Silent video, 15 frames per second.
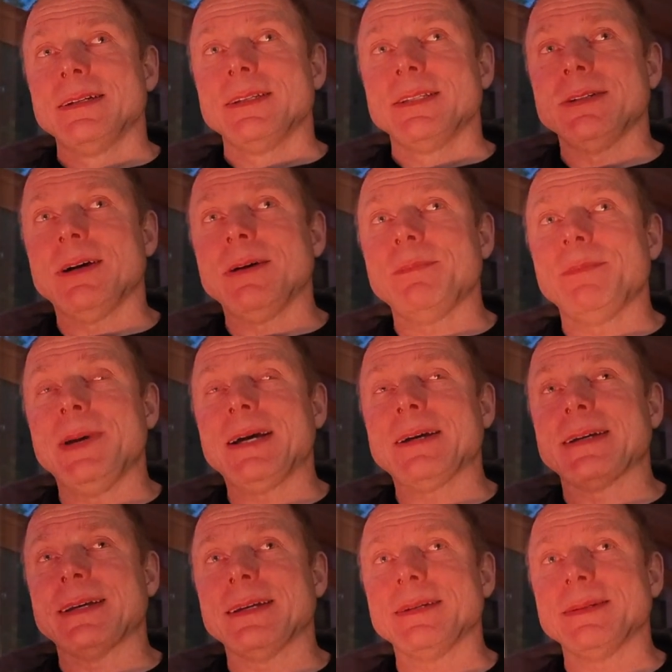So out
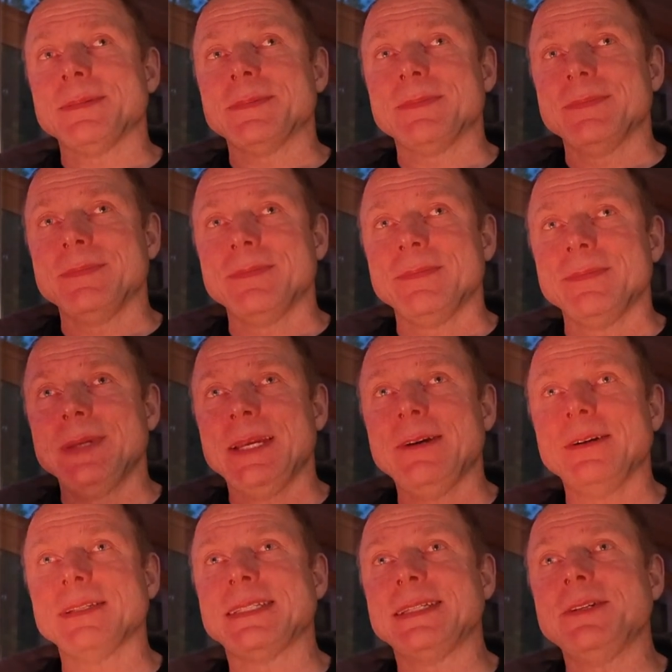back
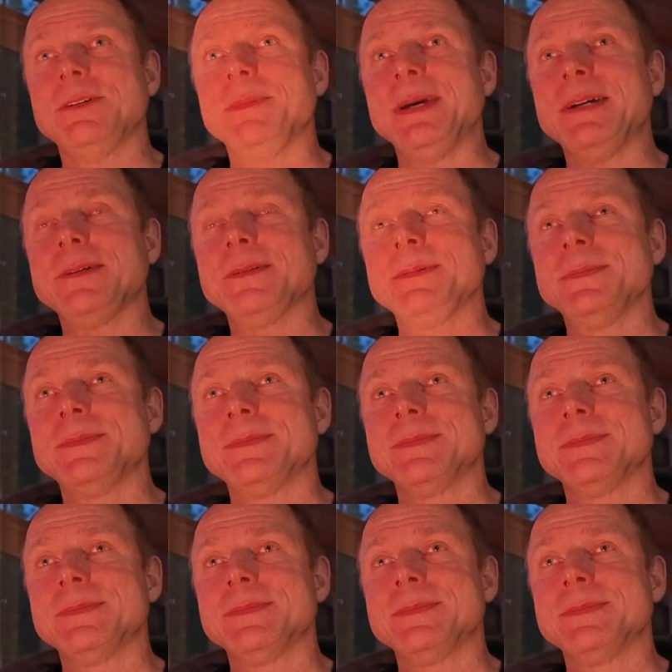here at Cedar Meadow,